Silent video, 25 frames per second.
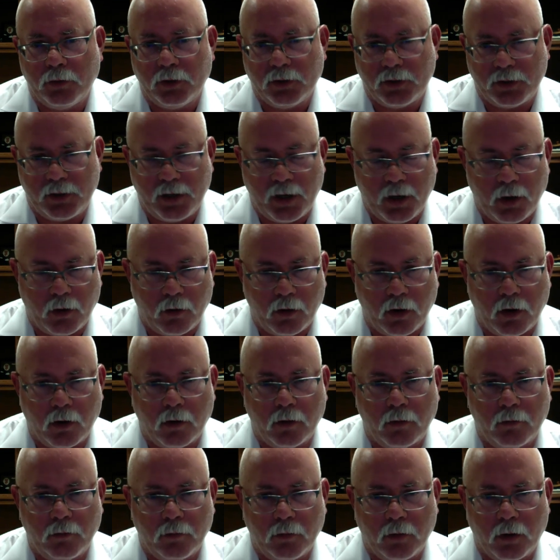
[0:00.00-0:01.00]
It's now on
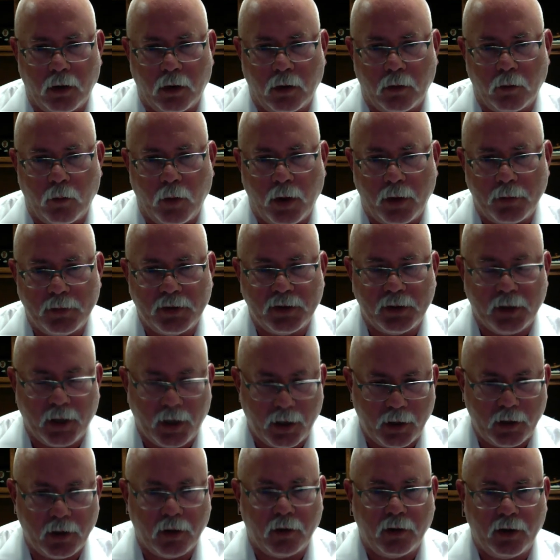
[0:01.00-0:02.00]
our
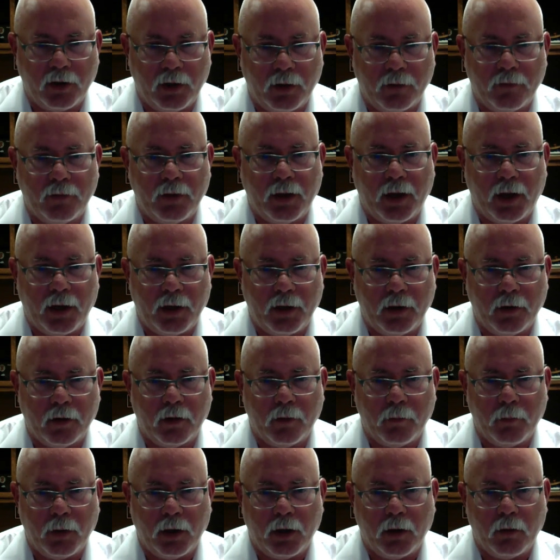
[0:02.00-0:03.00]
website, and I'll give that
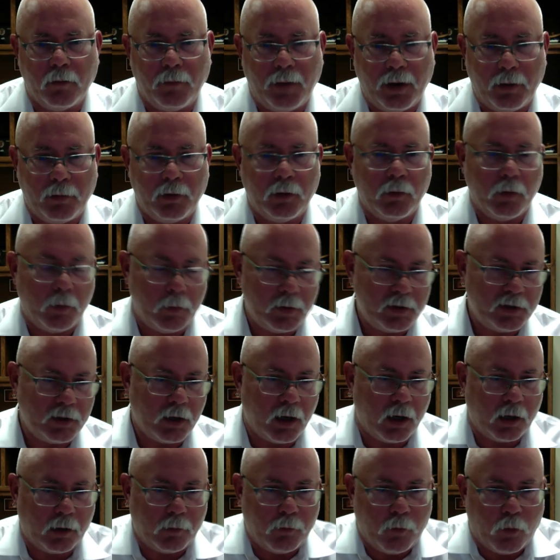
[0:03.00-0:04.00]
here in a minute, maybe when we
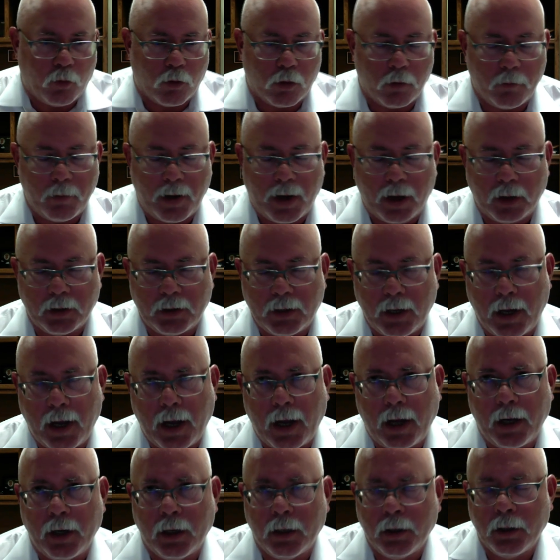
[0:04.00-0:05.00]
talk more about
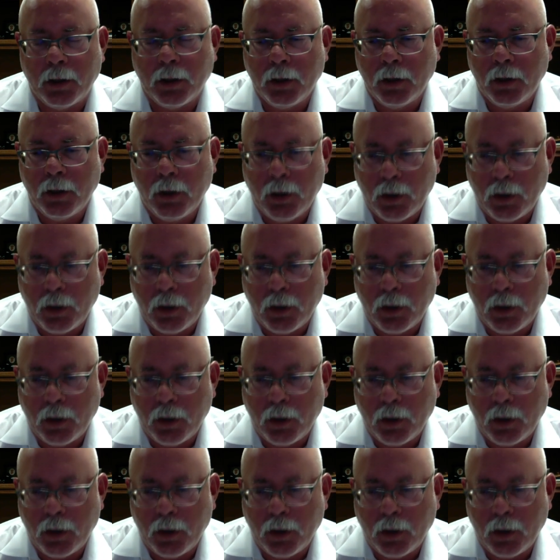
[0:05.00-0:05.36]
that.